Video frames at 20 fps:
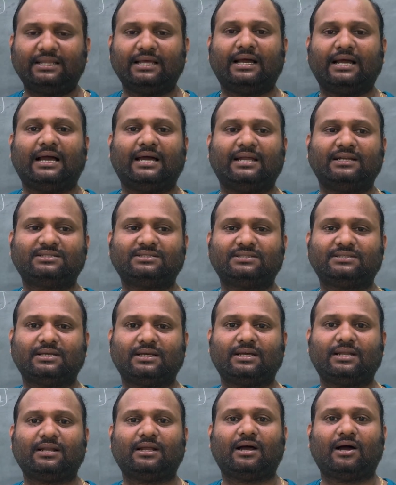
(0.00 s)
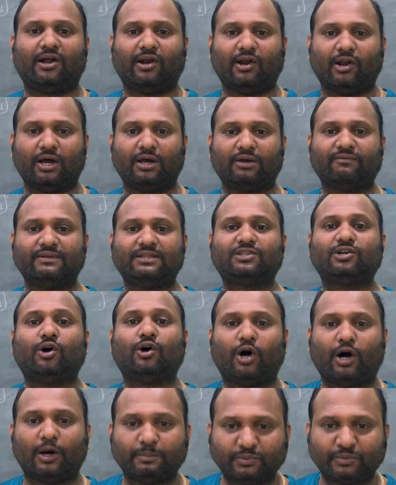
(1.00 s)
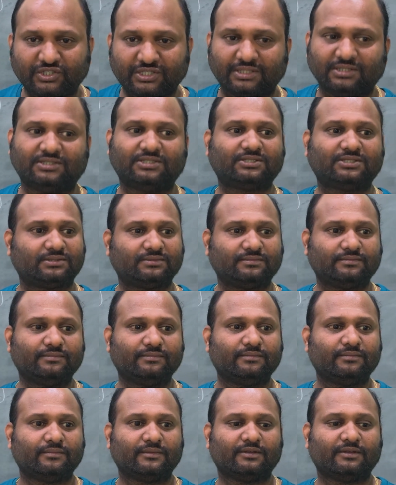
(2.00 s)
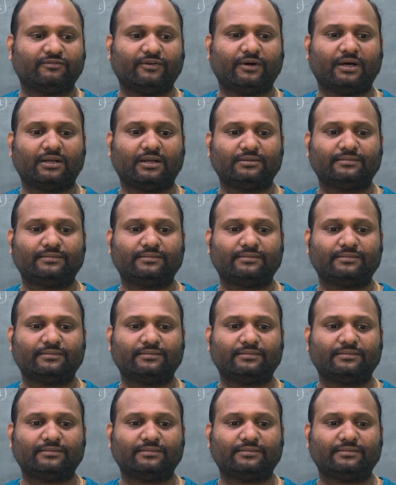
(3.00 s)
the answer along with options. For